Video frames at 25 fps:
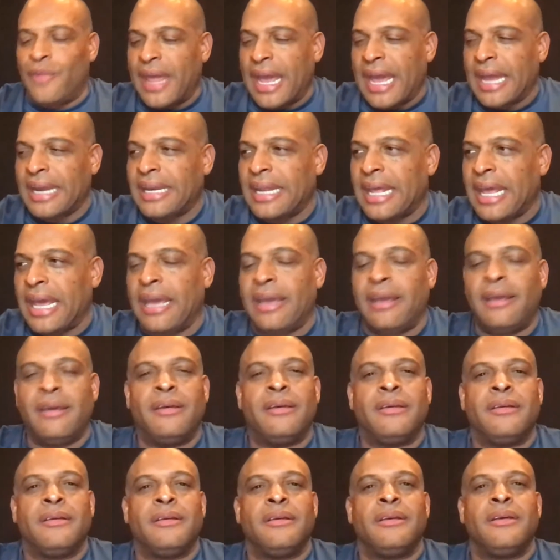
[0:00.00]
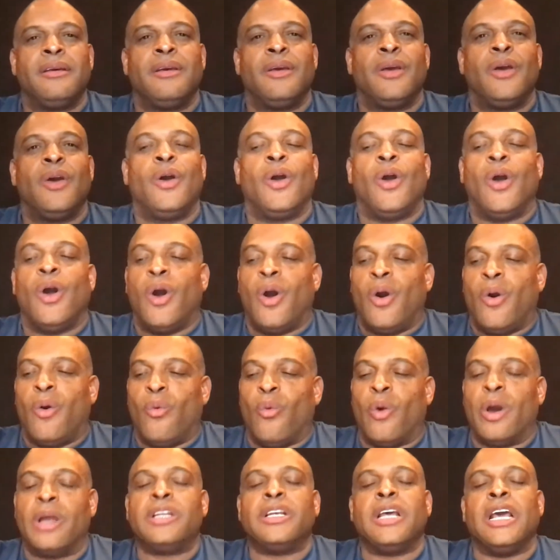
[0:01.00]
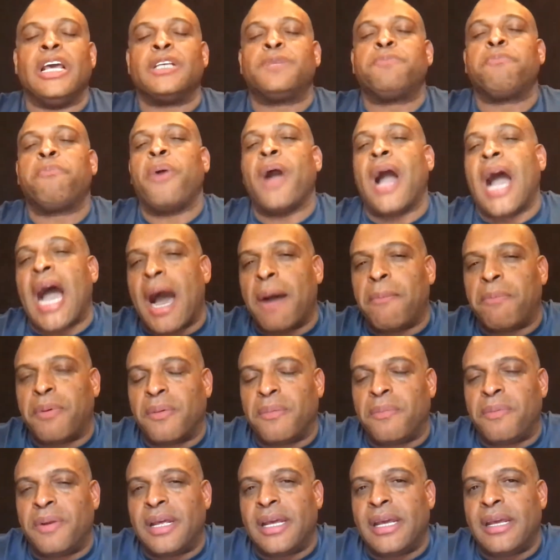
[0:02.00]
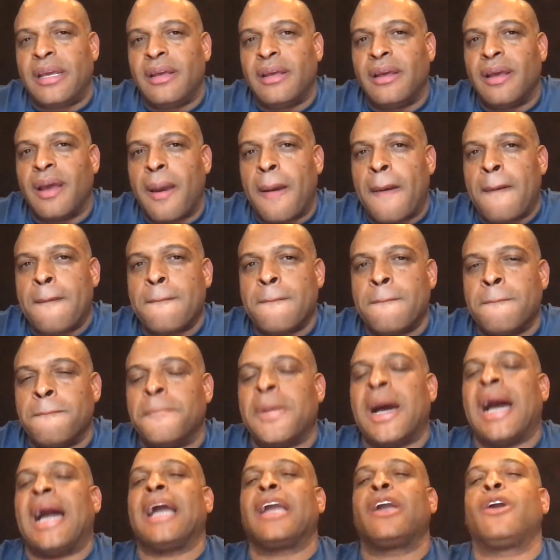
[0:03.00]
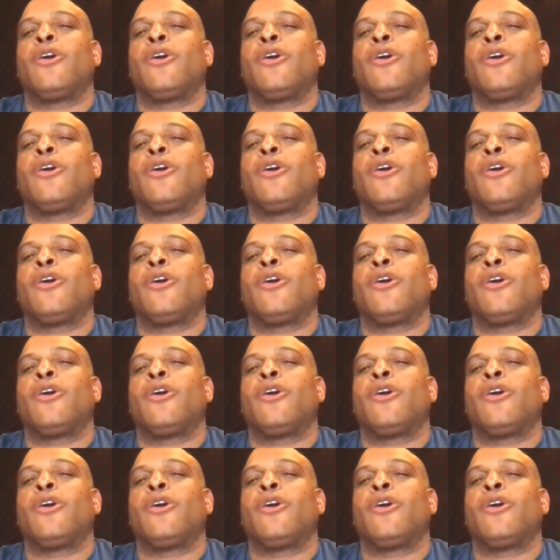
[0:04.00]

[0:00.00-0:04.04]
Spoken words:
on that day what is probably my